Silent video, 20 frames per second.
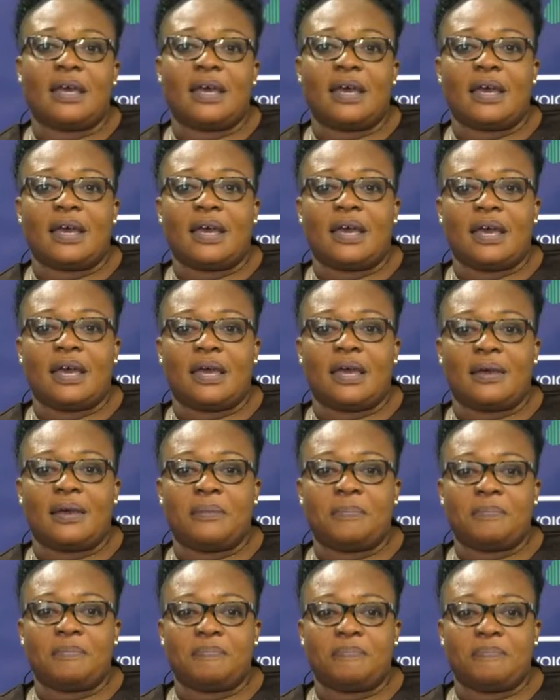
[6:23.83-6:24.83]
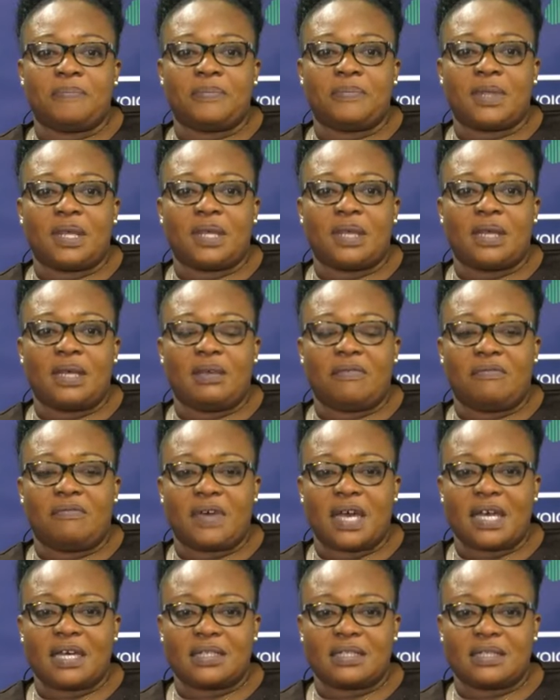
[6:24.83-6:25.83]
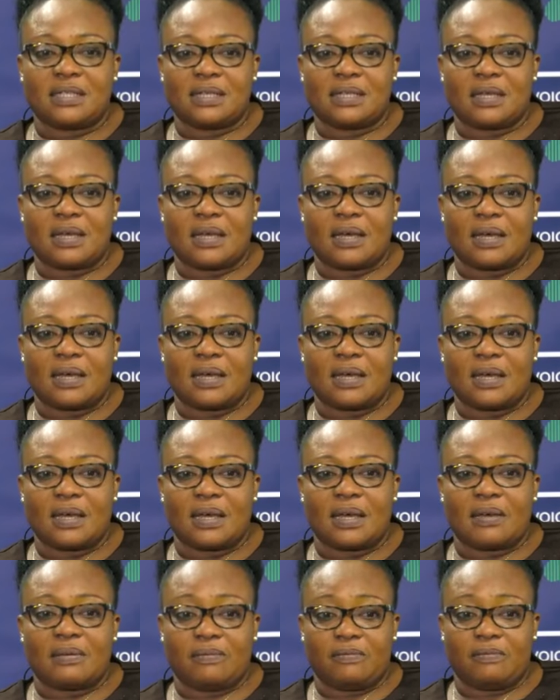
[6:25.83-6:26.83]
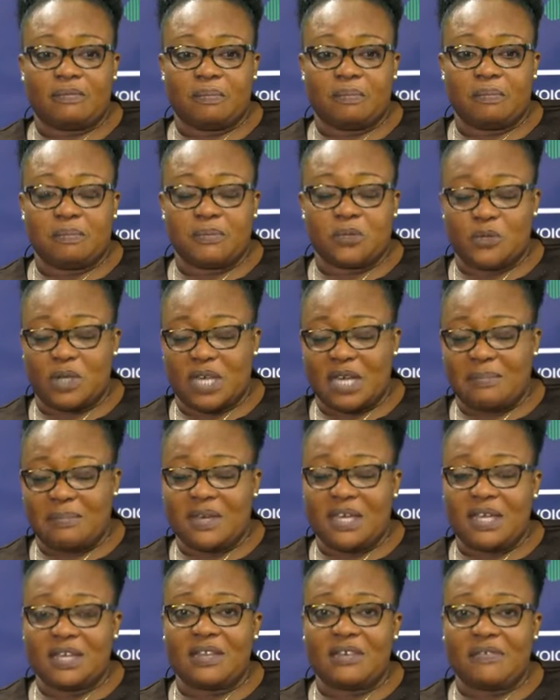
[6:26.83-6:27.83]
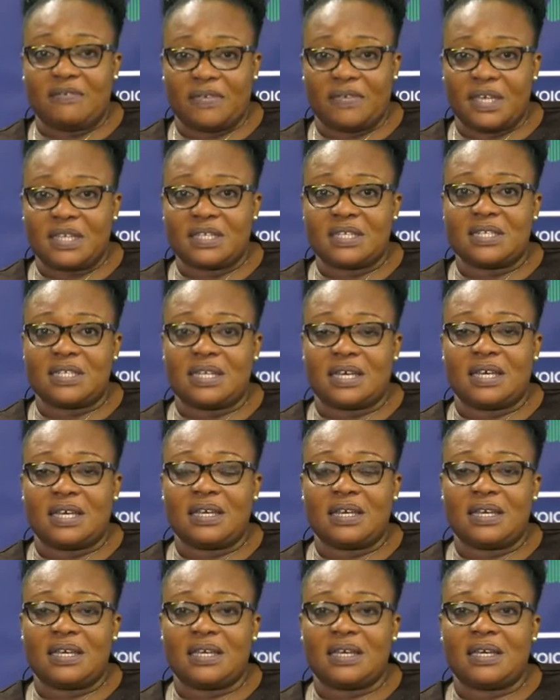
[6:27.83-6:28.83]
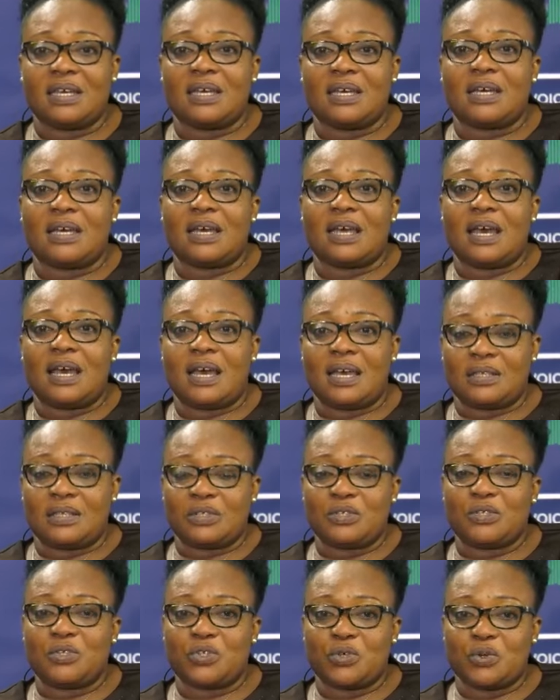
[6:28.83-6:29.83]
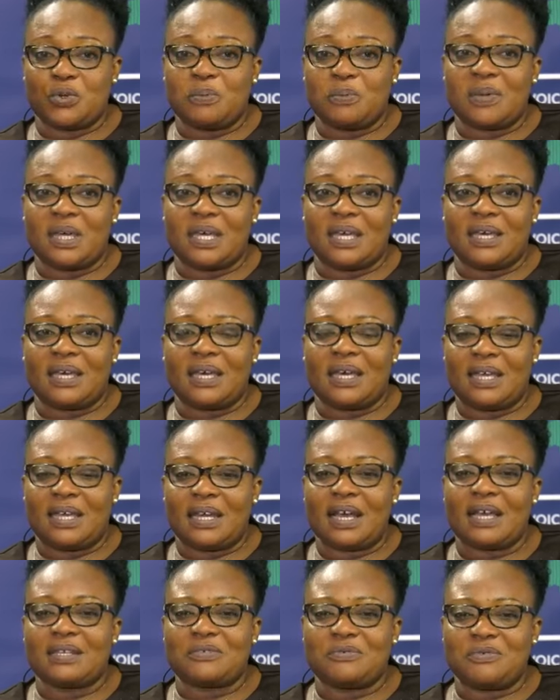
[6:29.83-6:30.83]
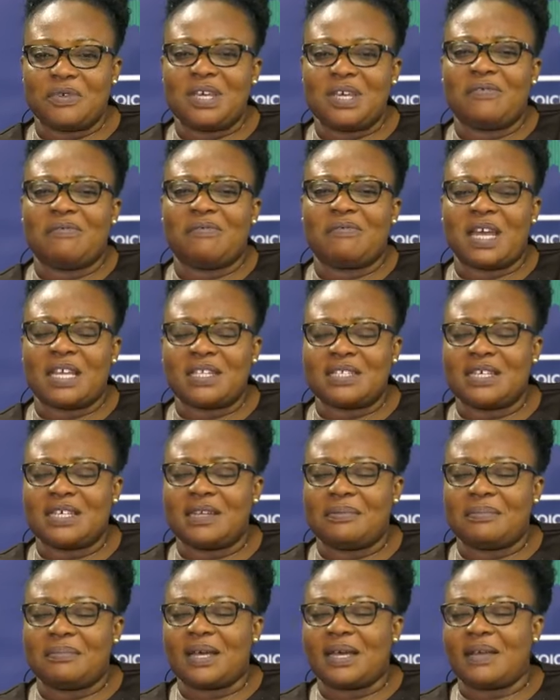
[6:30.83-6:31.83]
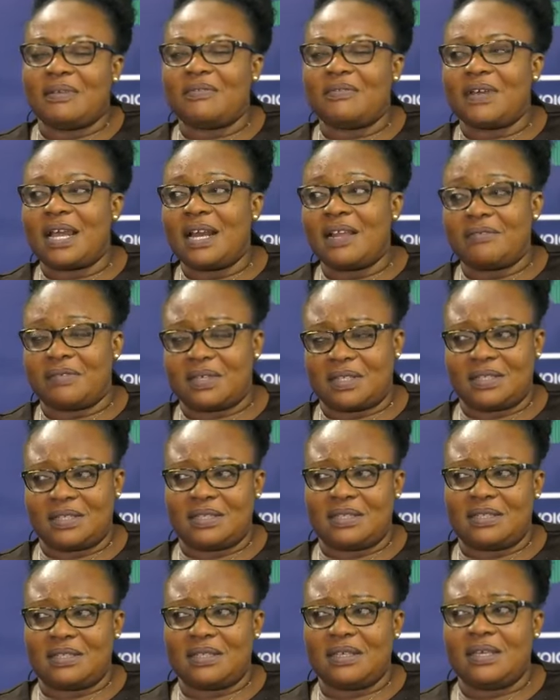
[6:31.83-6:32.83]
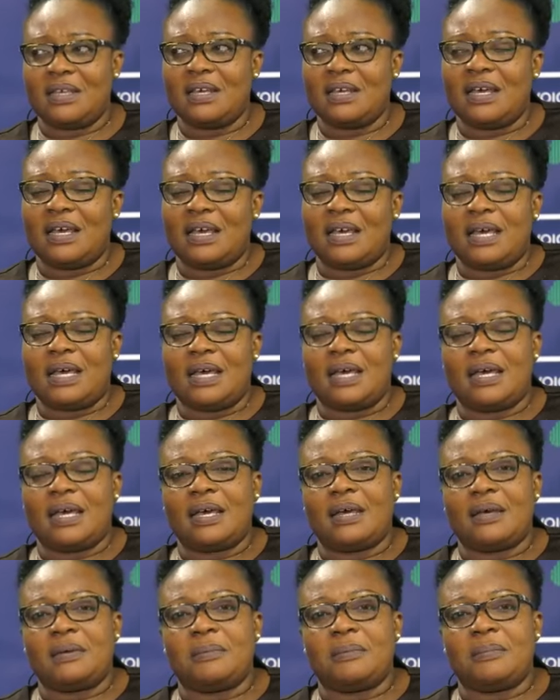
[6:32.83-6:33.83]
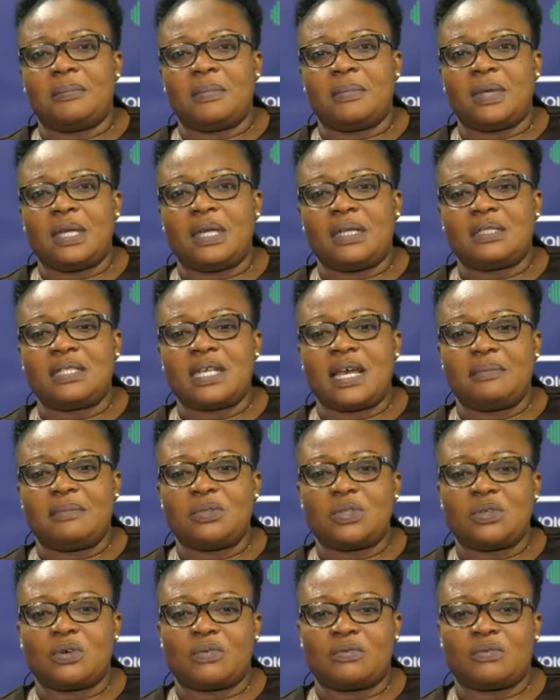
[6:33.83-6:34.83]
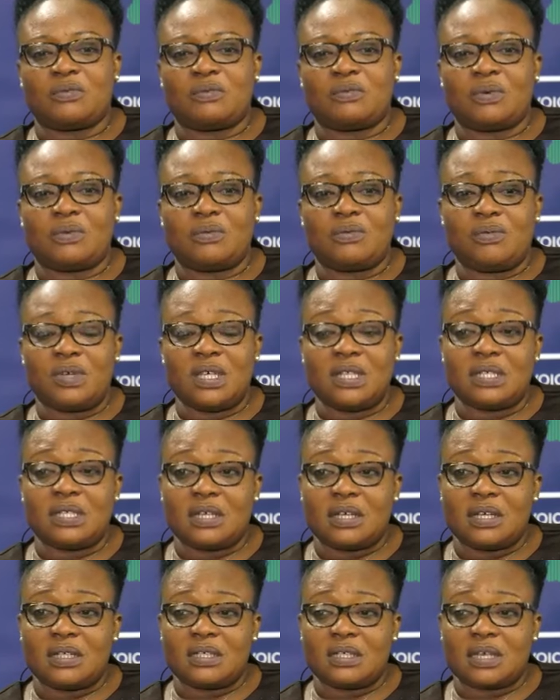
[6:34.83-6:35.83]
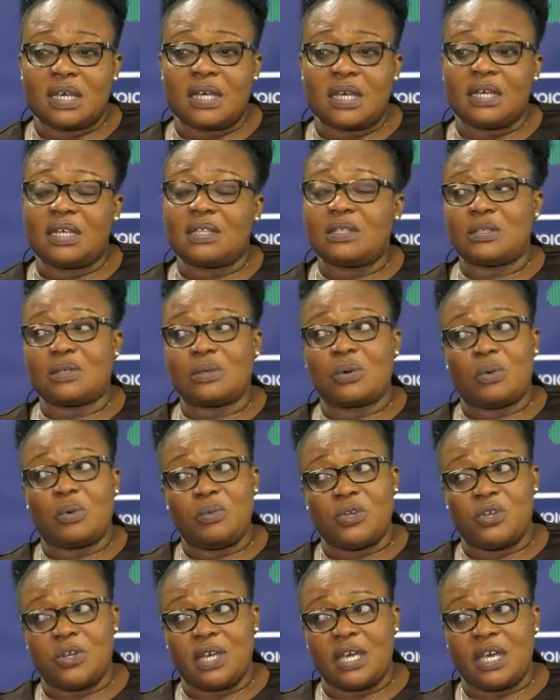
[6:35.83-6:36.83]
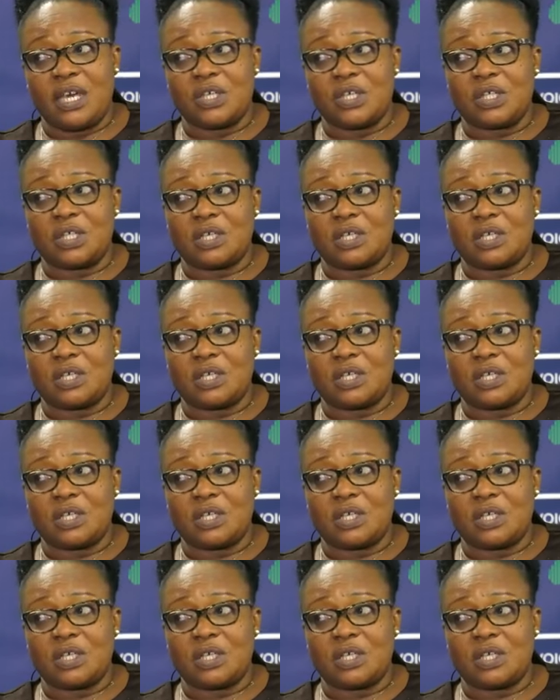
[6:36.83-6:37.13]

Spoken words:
In fact, today being the first day has shown me, it has reinvented my relevance in terms of research and its communication.